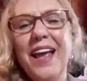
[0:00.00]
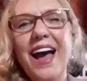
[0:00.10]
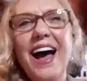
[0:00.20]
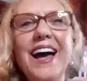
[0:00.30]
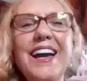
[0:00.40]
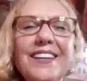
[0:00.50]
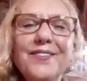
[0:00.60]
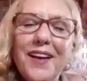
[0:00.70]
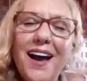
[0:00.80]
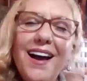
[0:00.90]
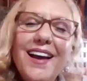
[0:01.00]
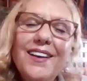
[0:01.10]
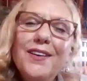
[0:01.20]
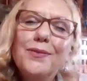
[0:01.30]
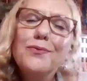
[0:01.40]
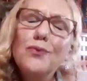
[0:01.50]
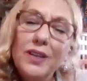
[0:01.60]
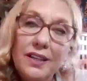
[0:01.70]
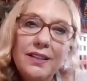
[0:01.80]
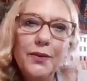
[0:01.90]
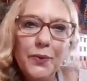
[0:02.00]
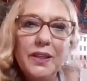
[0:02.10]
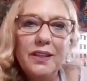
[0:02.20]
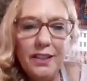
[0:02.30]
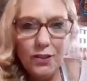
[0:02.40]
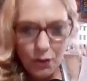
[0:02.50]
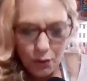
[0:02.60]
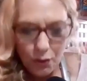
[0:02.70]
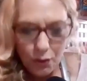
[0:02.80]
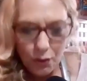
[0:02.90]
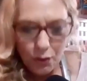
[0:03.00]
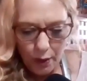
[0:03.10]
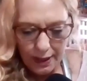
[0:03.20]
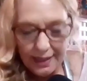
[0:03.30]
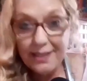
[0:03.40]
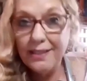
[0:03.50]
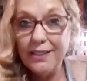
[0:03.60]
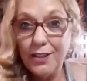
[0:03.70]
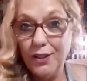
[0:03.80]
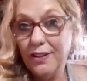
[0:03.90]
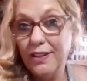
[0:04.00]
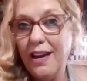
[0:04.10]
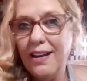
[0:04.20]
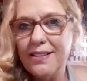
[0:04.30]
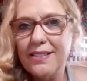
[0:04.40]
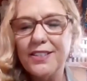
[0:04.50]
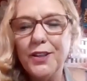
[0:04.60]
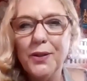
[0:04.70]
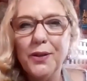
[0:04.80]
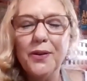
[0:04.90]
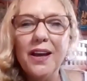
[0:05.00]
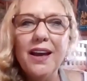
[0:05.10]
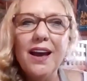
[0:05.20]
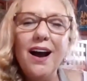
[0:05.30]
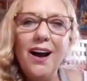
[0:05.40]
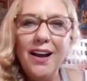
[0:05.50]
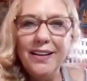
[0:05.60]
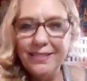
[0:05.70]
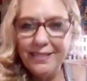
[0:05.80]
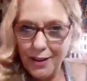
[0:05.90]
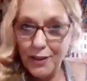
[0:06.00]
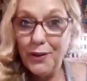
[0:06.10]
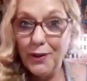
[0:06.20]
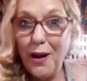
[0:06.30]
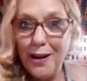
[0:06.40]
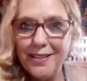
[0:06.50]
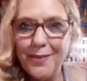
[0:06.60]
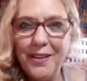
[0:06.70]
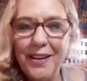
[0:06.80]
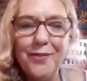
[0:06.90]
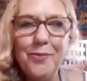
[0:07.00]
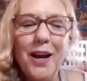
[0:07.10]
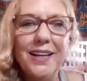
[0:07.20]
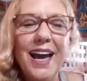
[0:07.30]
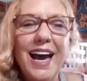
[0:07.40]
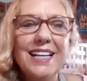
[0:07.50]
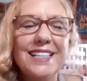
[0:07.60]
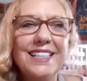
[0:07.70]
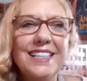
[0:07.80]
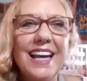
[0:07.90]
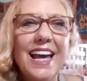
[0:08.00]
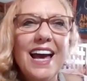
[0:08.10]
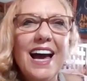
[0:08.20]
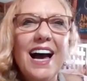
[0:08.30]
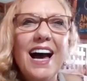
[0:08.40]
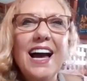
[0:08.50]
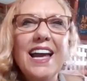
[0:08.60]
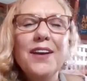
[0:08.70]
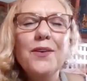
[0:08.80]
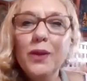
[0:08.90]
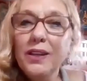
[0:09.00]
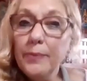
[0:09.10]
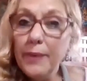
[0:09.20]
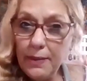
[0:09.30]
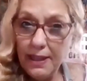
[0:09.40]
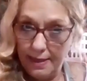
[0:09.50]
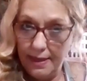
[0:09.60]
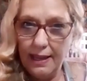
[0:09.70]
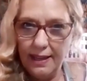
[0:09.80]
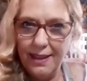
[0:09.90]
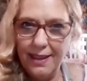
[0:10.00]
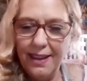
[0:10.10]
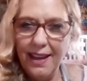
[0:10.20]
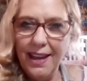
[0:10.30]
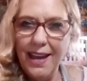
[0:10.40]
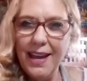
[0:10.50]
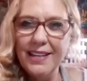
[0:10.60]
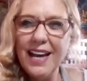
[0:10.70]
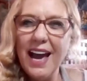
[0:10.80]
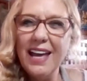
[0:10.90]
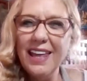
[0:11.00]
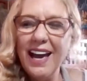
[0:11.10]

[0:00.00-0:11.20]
I really, really enjoyed listening to your guest, on your Awesome Life podcast. And it really made me think. And I